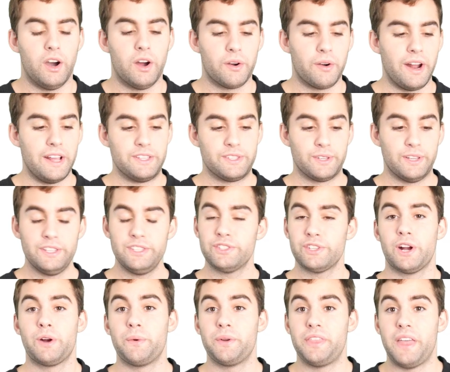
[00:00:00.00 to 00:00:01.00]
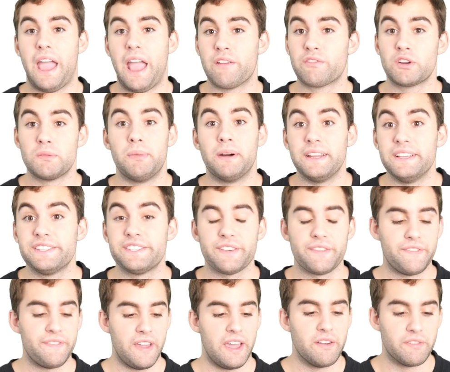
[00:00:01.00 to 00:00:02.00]
All right, so let's start with everybody's
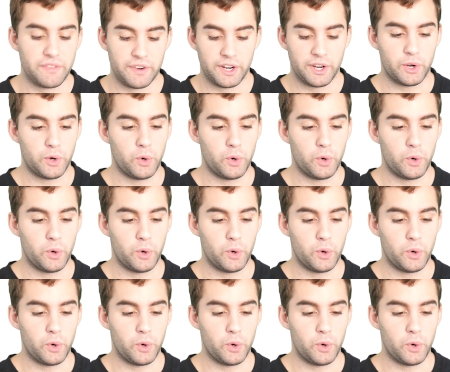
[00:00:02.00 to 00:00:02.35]
favorite